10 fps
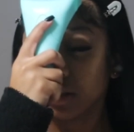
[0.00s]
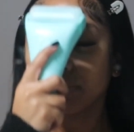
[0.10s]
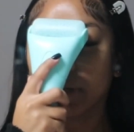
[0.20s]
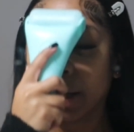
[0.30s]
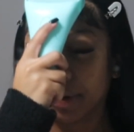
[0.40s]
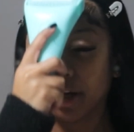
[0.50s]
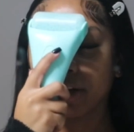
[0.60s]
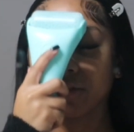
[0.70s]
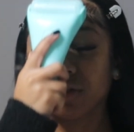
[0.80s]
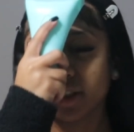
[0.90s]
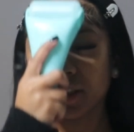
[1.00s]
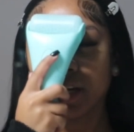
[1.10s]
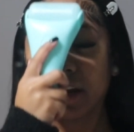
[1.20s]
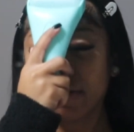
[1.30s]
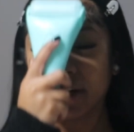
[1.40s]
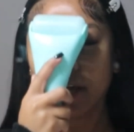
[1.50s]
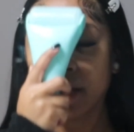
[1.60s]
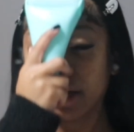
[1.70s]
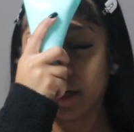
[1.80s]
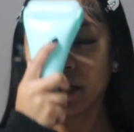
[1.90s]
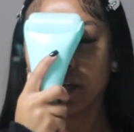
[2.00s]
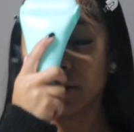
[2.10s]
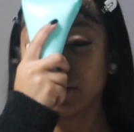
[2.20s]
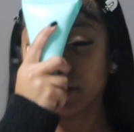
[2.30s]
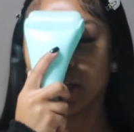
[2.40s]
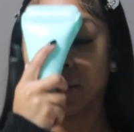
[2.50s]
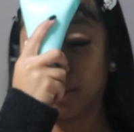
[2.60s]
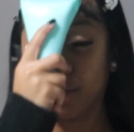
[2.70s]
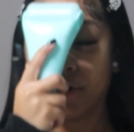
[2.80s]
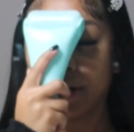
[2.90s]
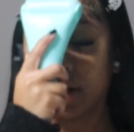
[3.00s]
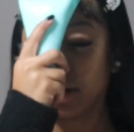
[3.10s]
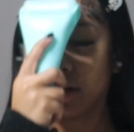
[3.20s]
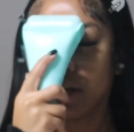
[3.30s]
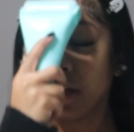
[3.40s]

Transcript: Just pop it in the freezer every night and use it in the morning.